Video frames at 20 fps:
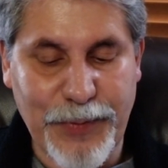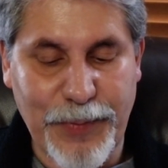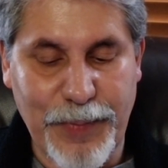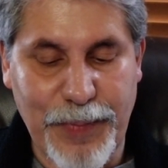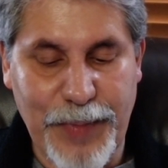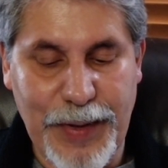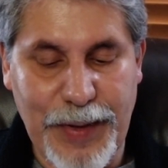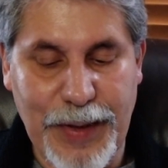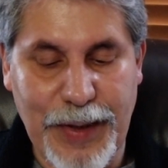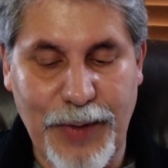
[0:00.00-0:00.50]

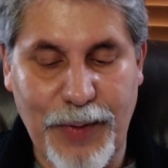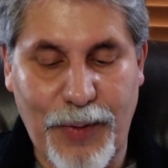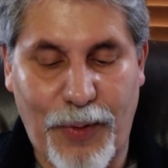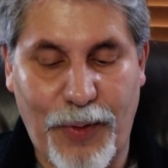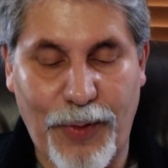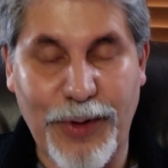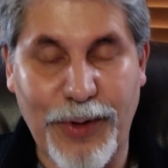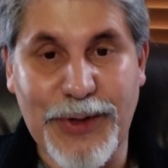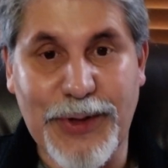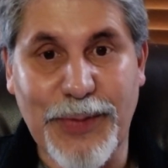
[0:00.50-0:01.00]
from me in
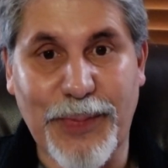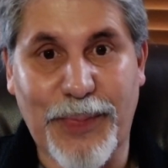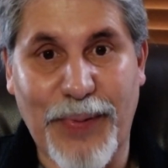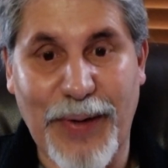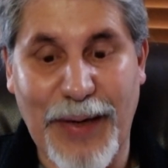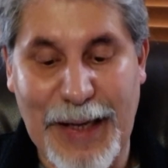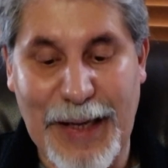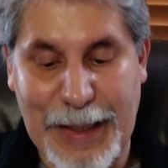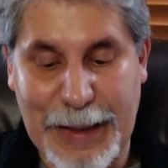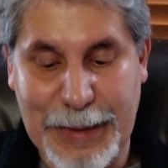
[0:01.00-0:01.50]
order to
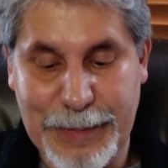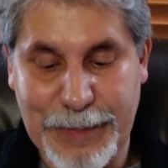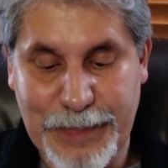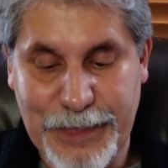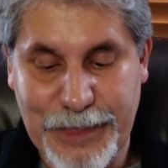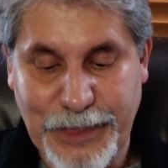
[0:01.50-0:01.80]
play.